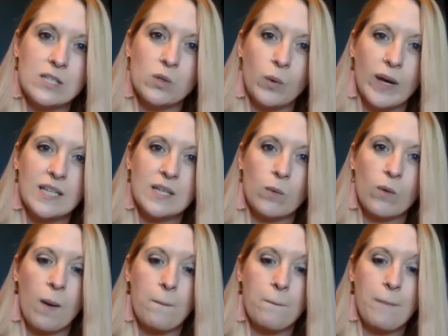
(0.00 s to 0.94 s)
Twit were
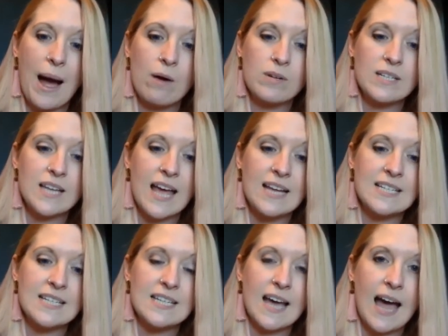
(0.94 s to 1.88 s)
about to
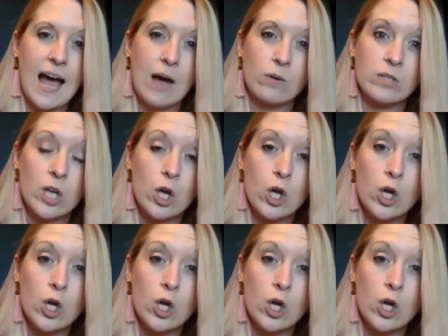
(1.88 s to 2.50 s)
enter the house,